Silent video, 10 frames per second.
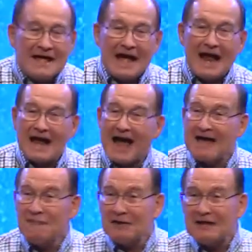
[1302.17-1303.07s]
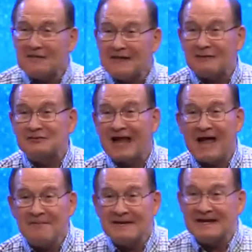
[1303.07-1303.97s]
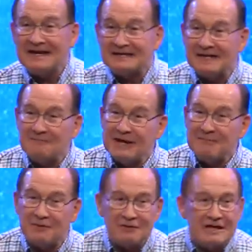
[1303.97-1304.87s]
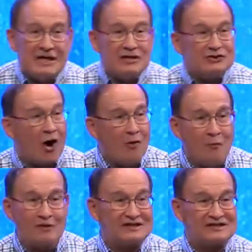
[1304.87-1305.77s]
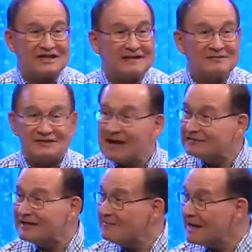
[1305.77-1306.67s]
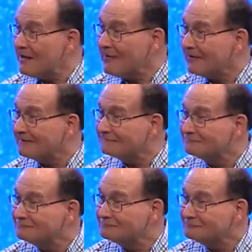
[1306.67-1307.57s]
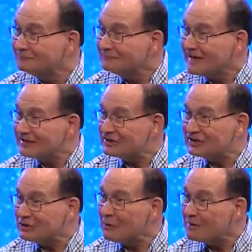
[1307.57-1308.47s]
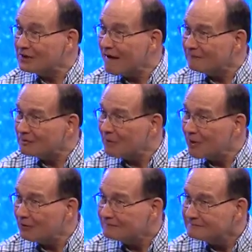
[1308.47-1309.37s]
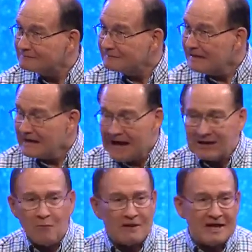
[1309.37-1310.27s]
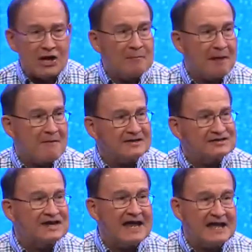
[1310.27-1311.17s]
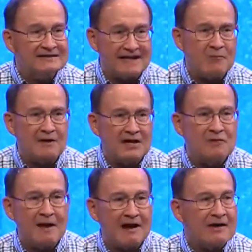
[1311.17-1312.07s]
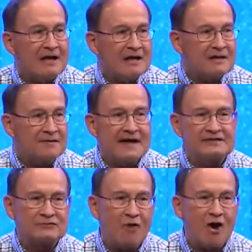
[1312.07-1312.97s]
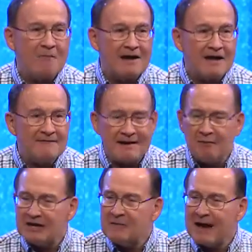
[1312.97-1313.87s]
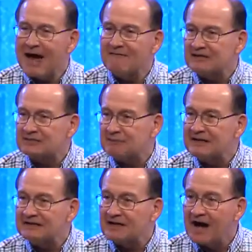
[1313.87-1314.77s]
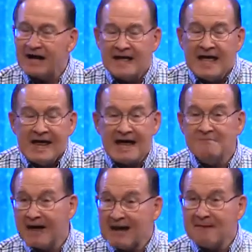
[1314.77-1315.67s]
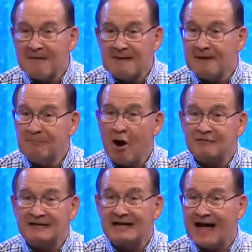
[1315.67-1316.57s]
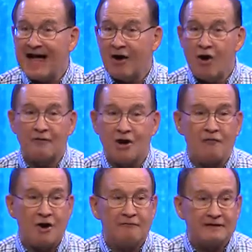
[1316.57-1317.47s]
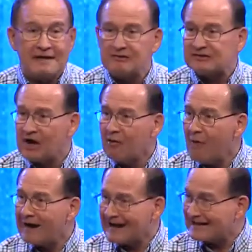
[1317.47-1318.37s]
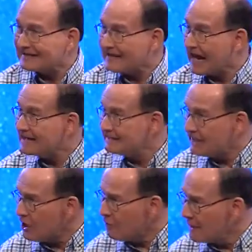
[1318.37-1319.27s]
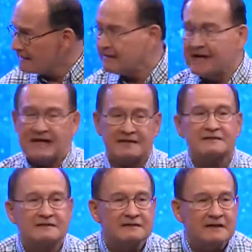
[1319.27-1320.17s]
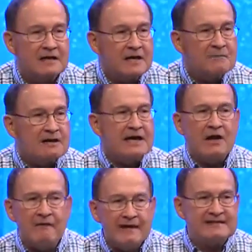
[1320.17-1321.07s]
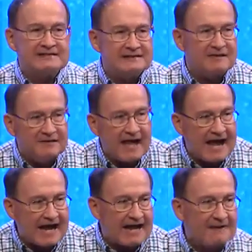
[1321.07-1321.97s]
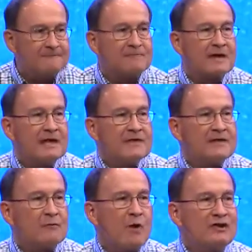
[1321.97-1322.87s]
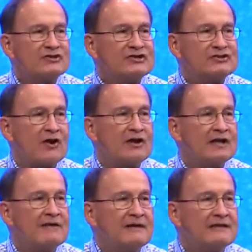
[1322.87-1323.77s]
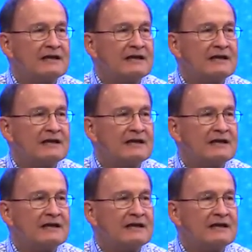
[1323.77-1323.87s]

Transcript: And I really think what's happening is that people don't want to see themselves in the mirror. It's just too uncomfortable. I don't want to hear about my sins. I don't want to hear about the things that's wrong in my life. I don't want to hear about how I displease God. And maybe I'm being poked in the eye over and over and over again, but so what? I just can't deal with it. But here is the thing, that once you start living the